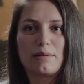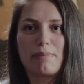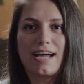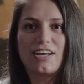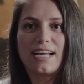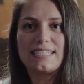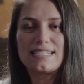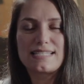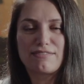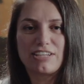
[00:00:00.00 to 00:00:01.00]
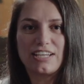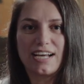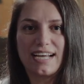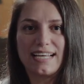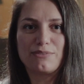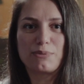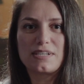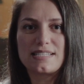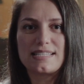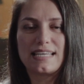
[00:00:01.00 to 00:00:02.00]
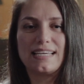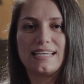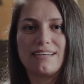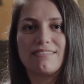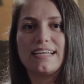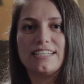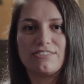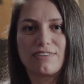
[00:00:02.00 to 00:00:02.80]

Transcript: about 1979 was the Iranian